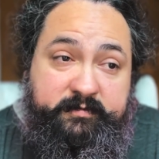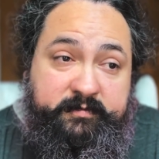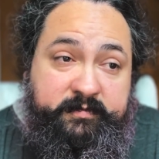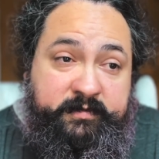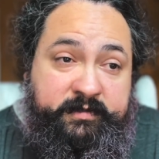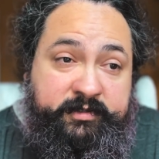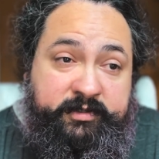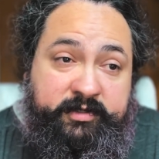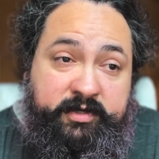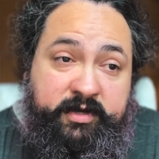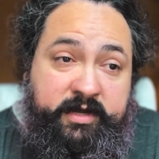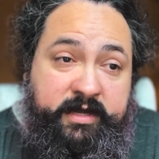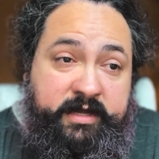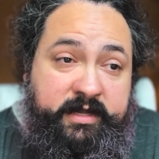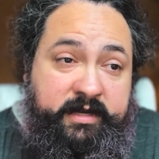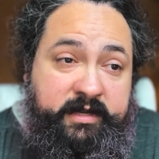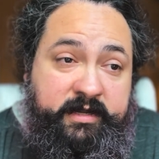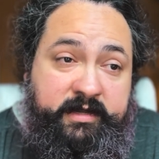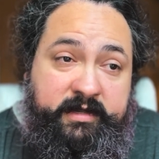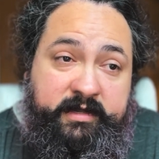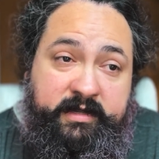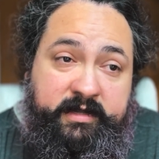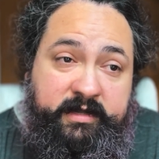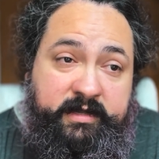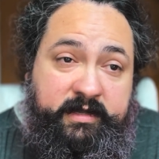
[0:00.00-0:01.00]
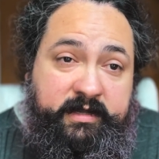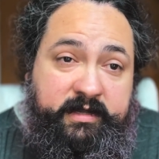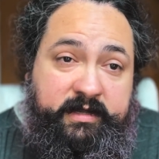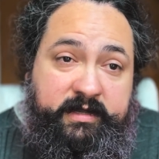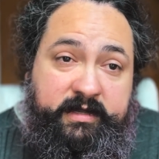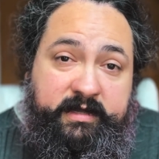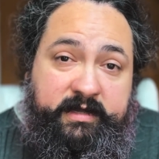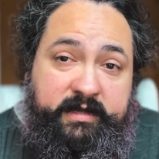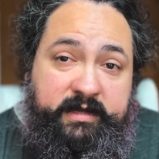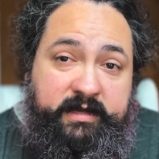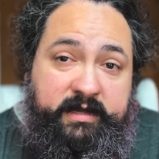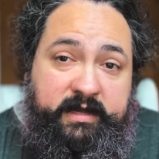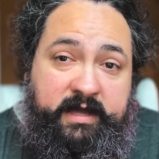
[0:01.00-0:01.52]
It's good.
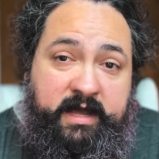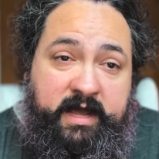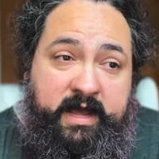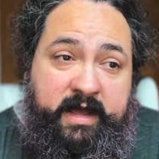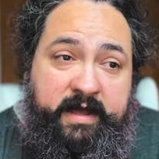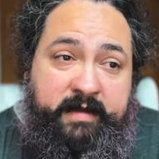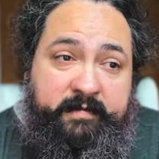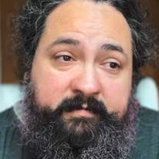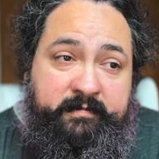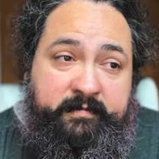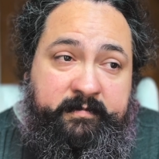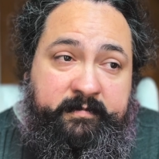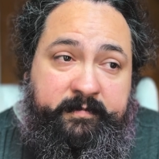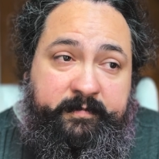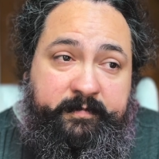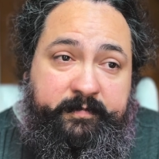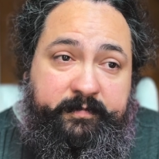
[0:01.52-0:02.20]
The